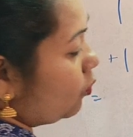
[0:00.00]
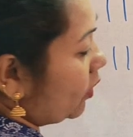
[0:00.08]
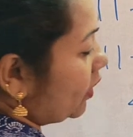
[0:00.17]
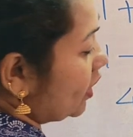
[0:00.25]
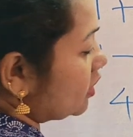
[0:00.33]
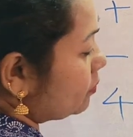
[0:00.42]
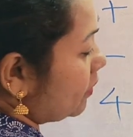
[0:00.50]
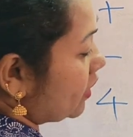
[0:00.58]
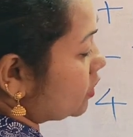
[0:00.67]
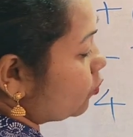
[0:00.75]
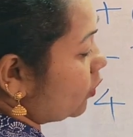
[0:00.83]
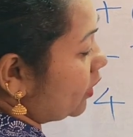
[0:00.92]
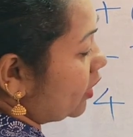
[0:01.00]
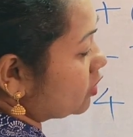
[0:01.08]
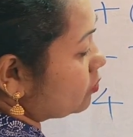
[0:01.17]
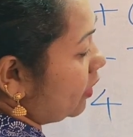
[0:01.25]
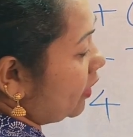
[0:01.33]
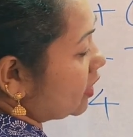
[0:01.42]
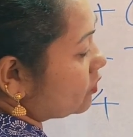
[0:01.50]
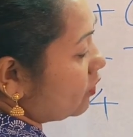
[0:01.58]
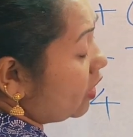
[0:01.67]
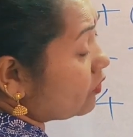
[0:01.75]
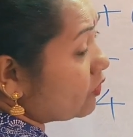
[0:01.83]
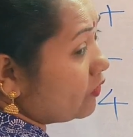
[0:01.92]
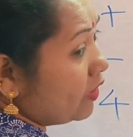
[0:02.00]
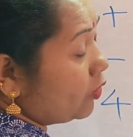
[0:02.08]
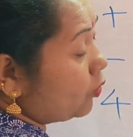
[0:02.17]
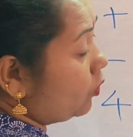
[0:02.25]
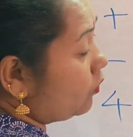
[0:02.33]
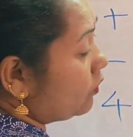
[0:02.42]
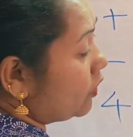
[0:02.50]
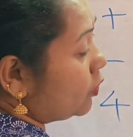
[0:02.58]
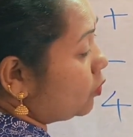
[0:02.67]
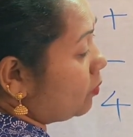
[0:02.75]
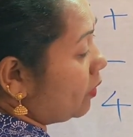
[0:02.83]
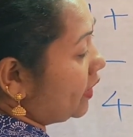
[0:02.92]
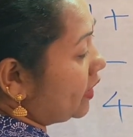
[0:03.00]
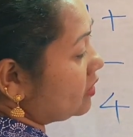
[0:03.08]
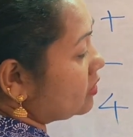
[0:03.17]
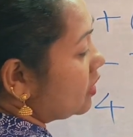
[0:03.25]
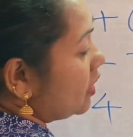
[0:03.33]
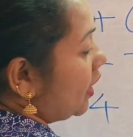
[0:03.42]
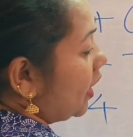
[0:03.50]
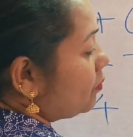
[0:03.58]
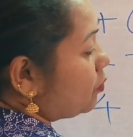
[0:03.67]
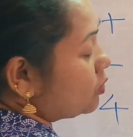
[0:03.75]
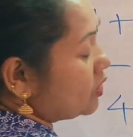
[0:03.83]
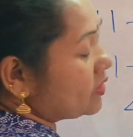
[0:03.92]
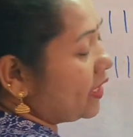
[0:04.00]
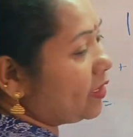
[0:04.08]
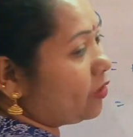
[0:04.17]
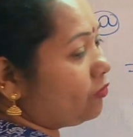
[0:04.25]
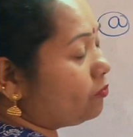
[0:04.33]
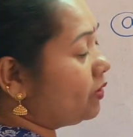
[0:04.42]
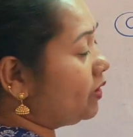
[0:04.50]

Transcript: One is plus, one is minus. What we will do? We will do minus and put the sign of